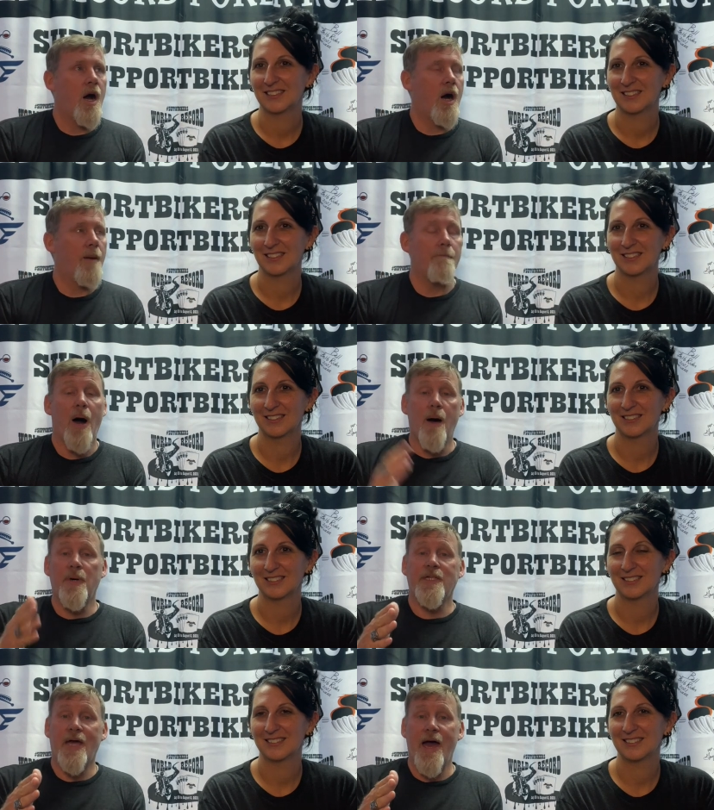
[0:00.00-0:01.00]
Speaker 1: Um, mom
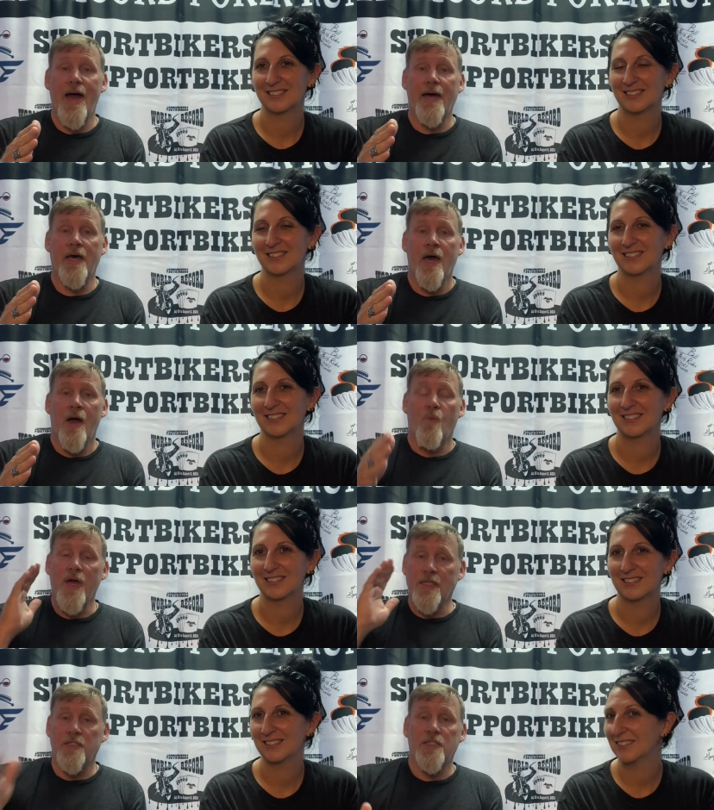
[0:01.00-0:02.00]
and dad, we
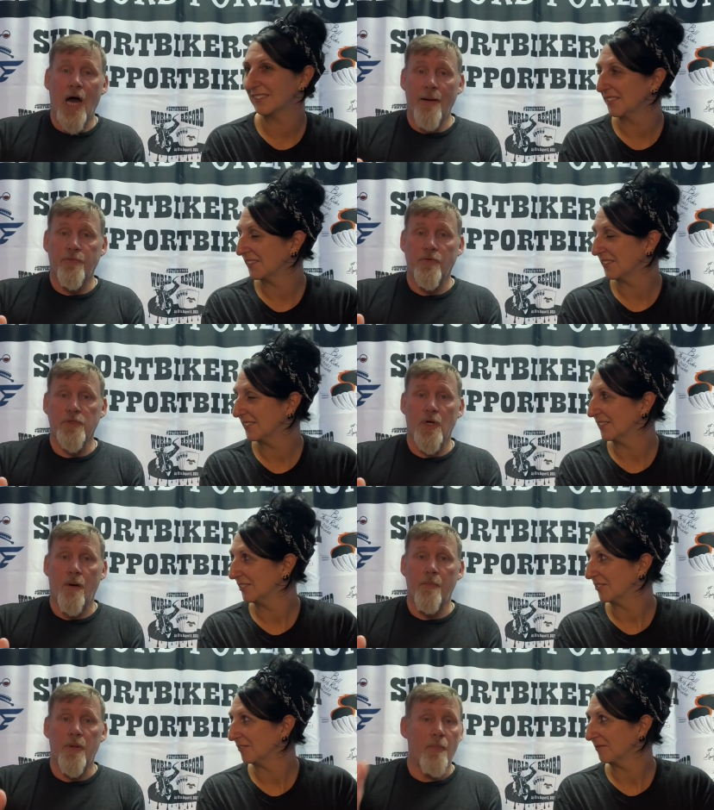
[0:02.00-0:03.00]
had stopped for
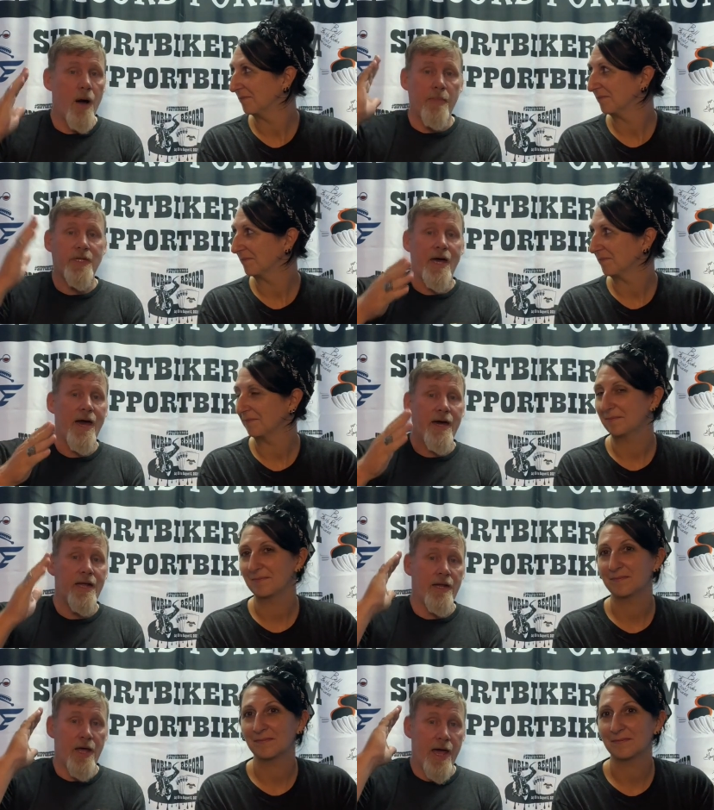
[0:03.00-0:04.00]
something, and mom and dad
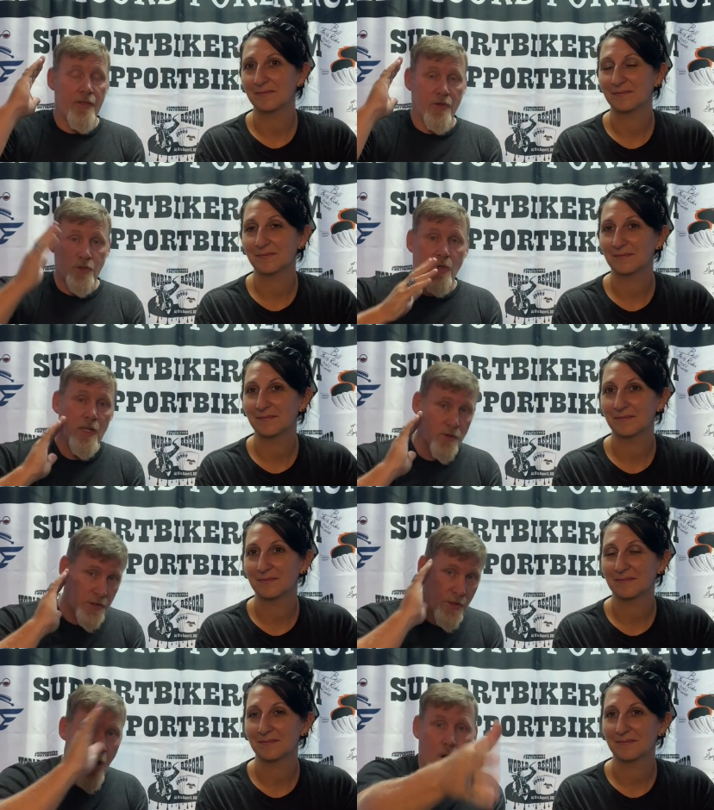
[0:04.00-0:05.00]
and, and the trailers
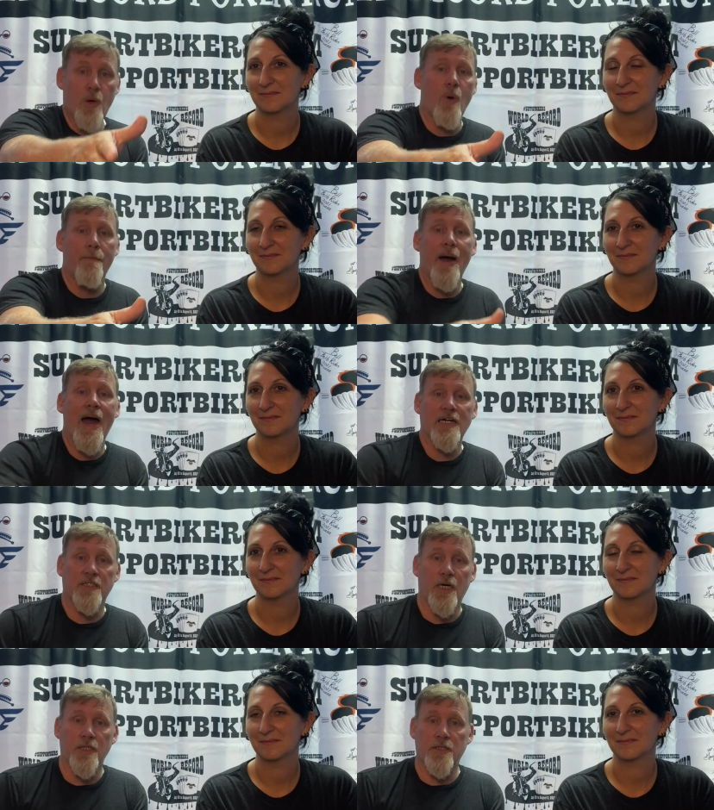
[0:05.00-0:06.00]
had already went
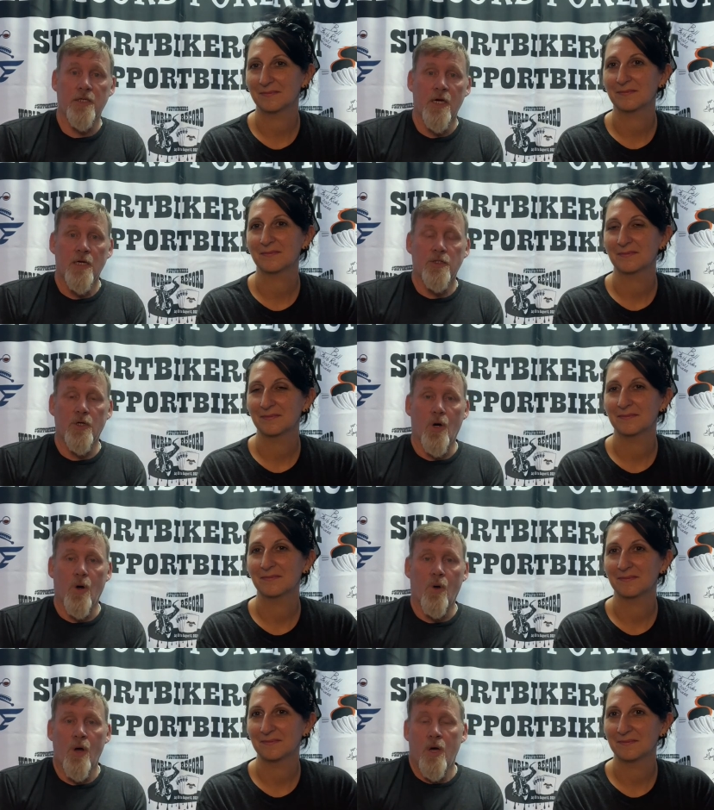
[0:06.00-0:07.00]
past us.
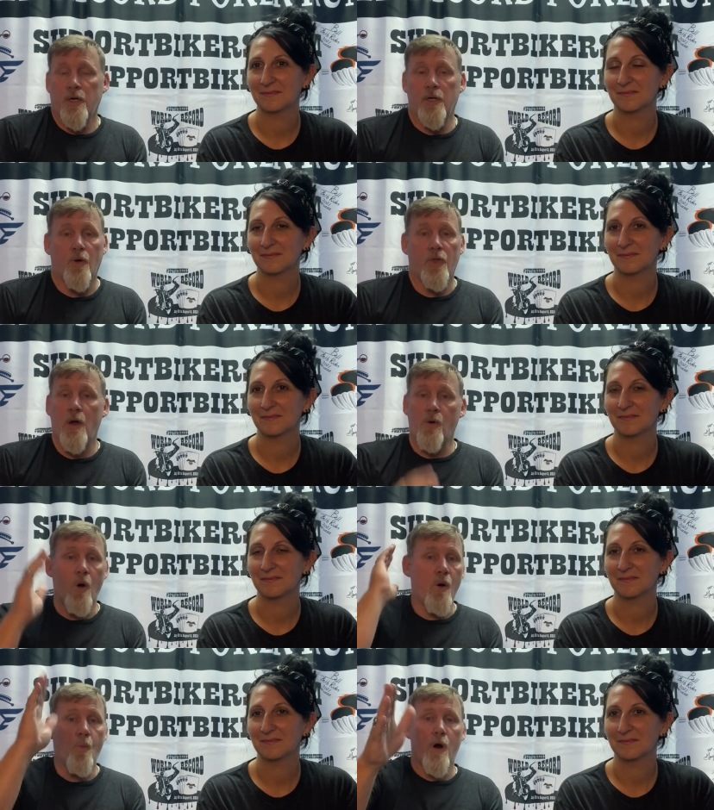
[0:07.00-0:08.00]
So you know they were
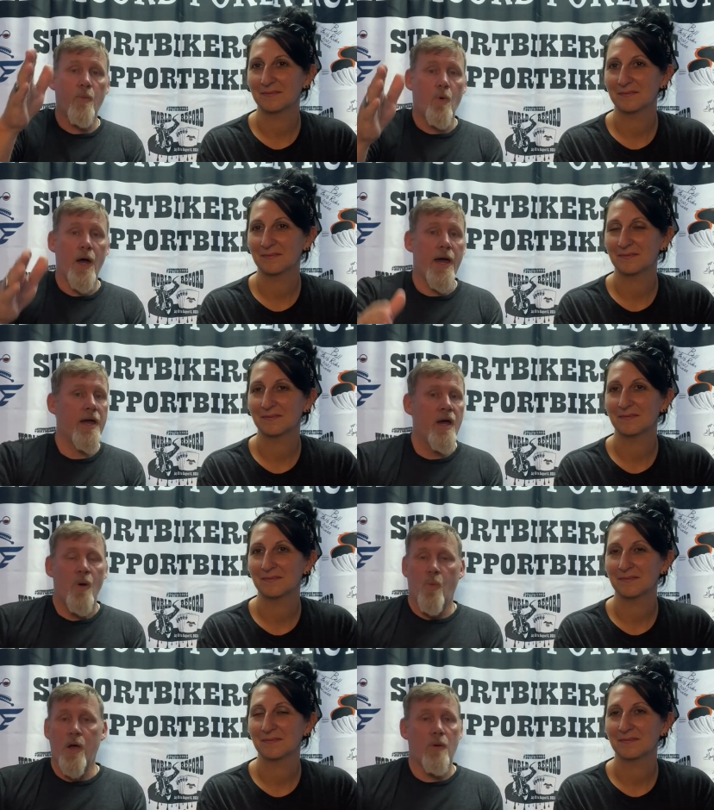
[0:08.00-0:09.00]
going one way.
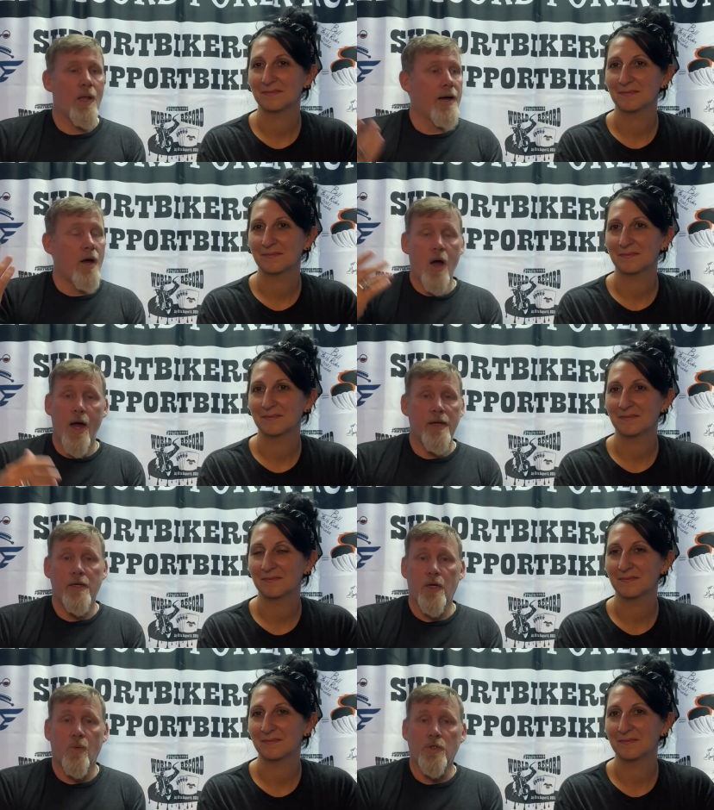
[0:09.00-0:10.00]
We were like, all right,
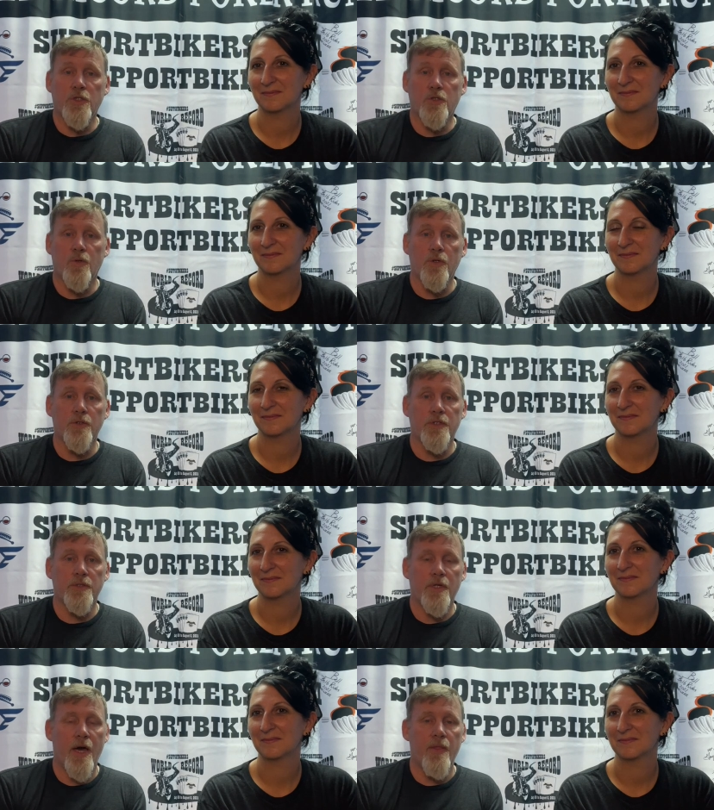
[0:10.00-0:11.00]
you know, we're just
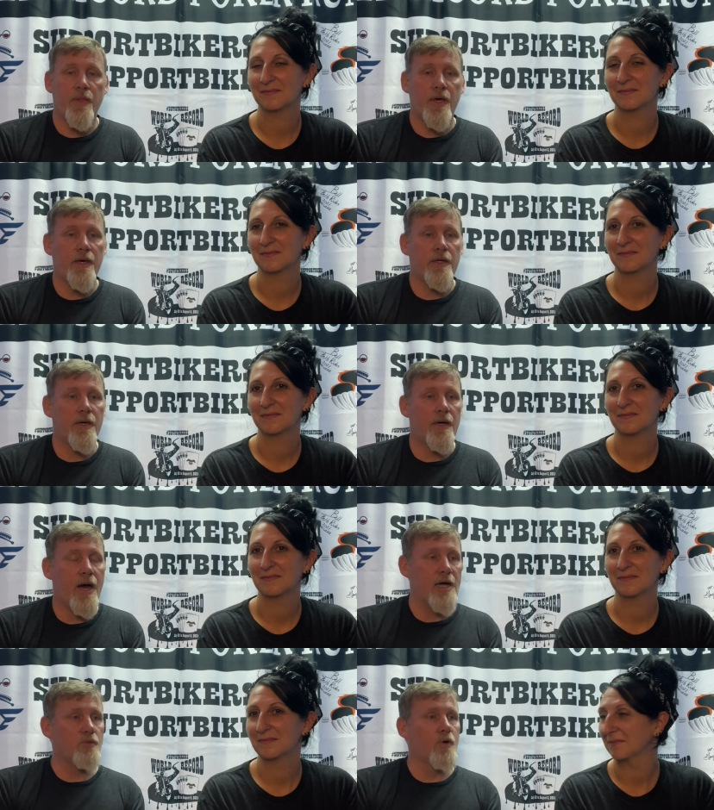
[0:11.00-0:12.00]
cruising. And then uh,
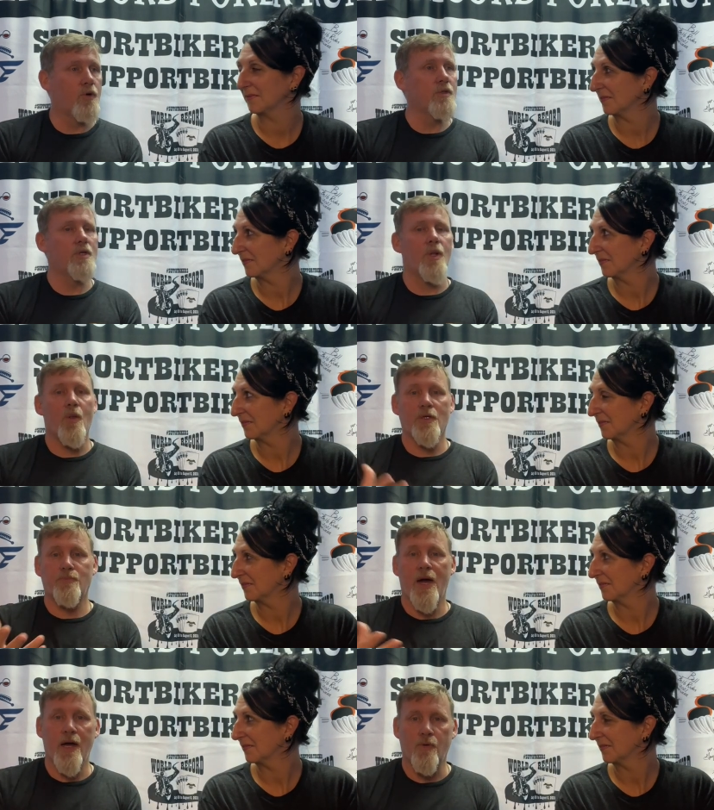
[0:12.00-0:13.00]
as we're cruising along this
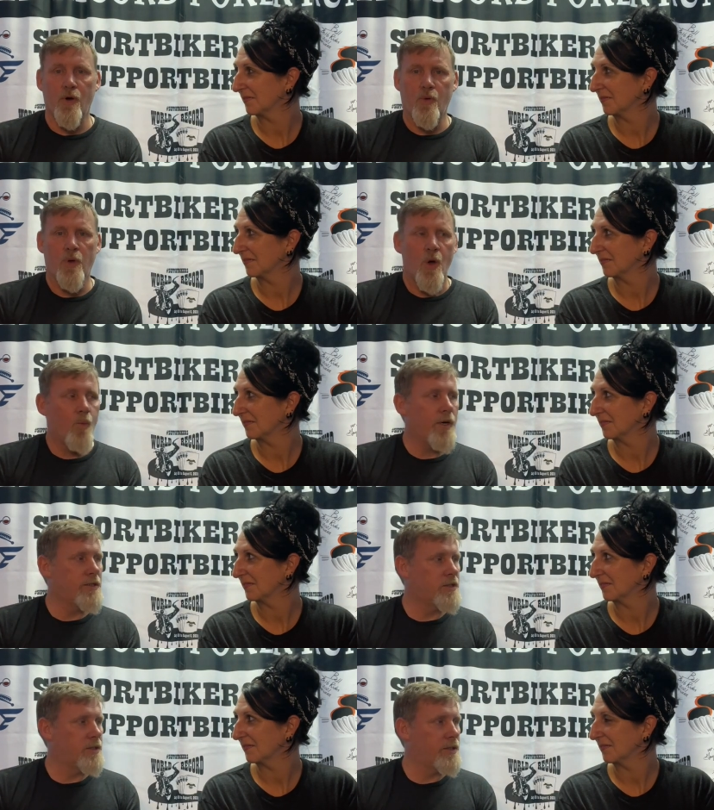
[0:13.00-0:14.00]
back road, we
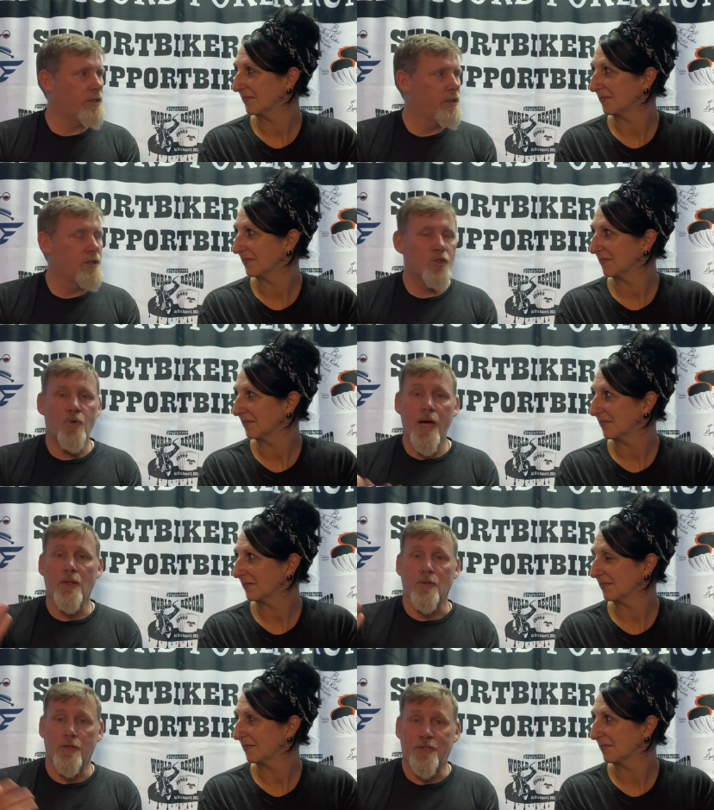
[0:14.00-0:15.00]
see
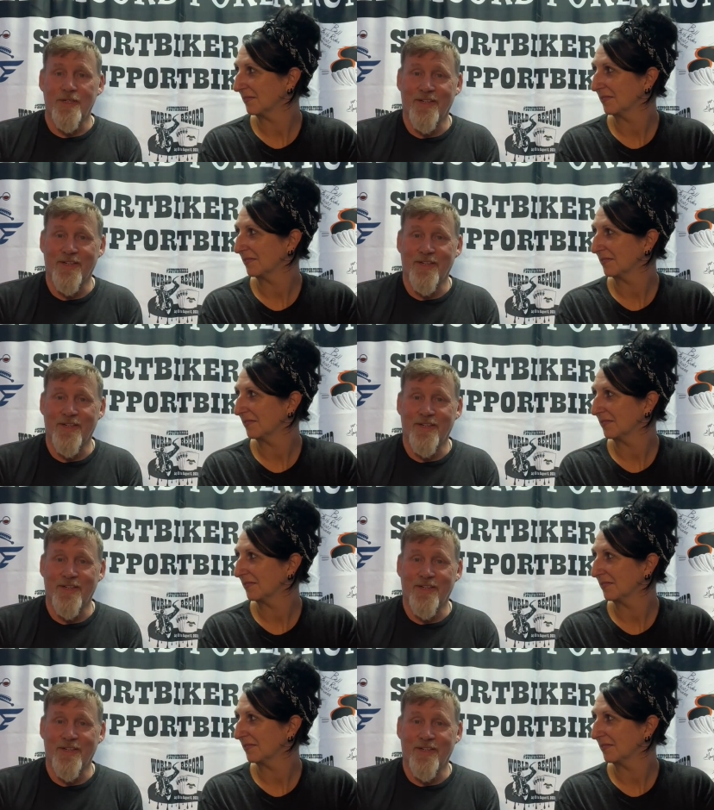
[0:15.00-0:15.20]
trailers.